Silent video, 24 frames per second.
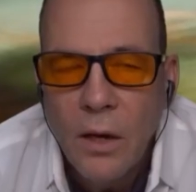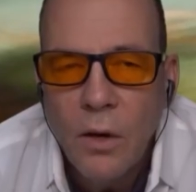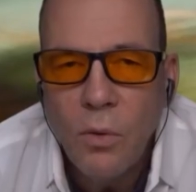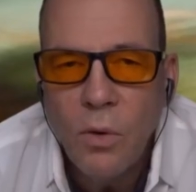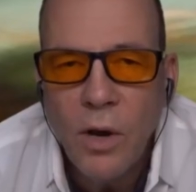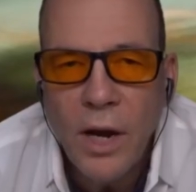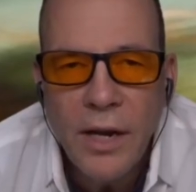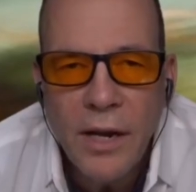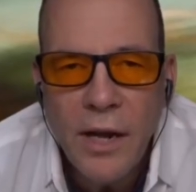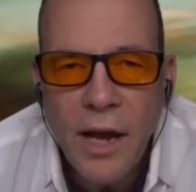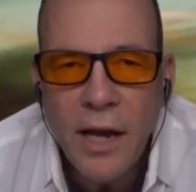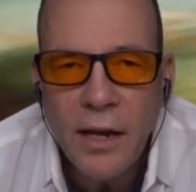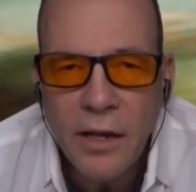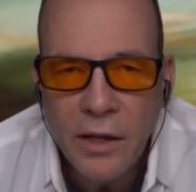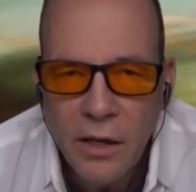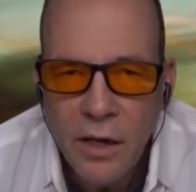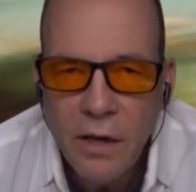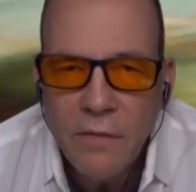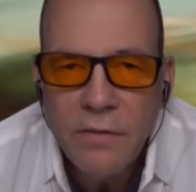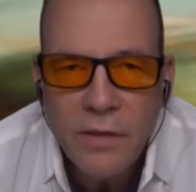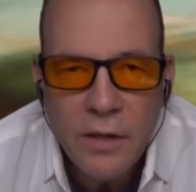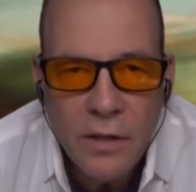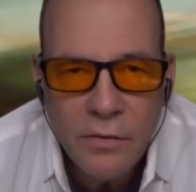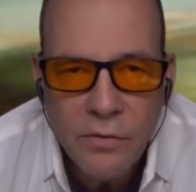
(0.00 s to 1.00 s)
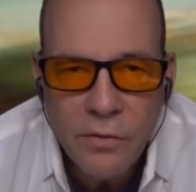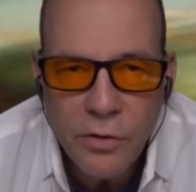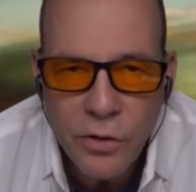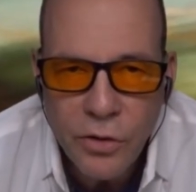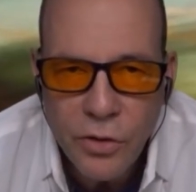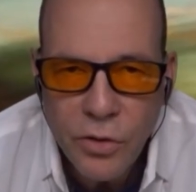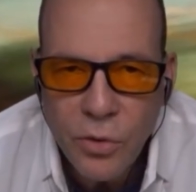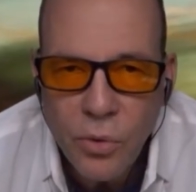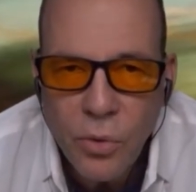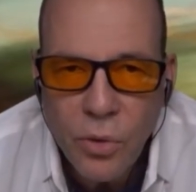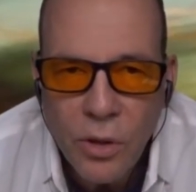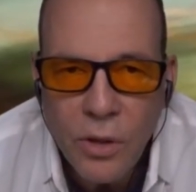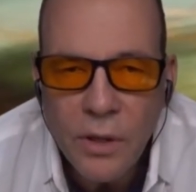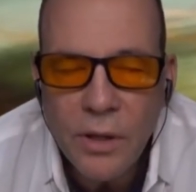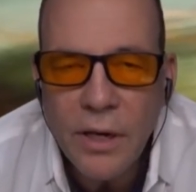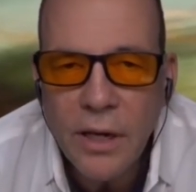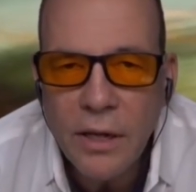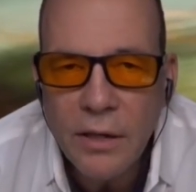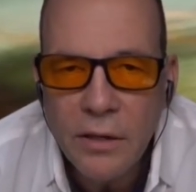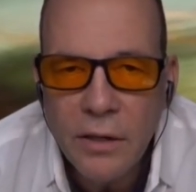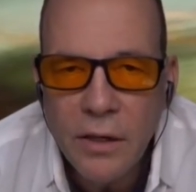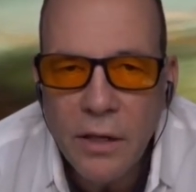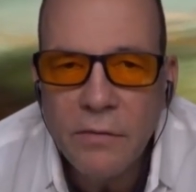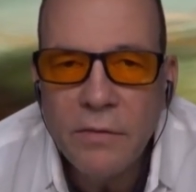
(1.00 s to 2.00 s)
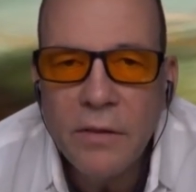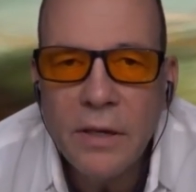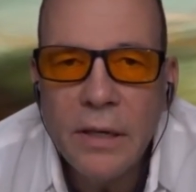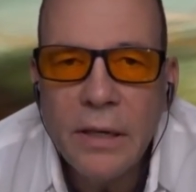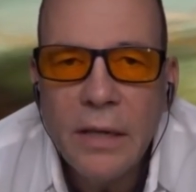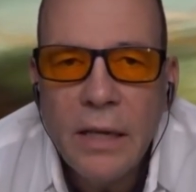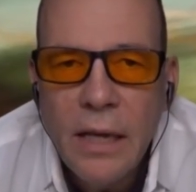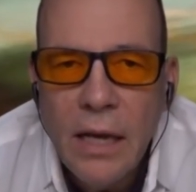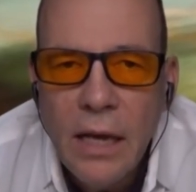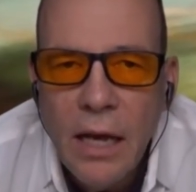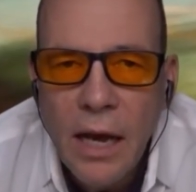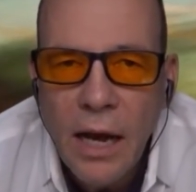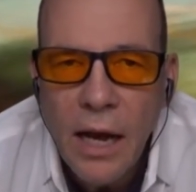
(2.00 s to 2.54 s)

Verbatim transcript: Right, not covenant for sure, not covenant.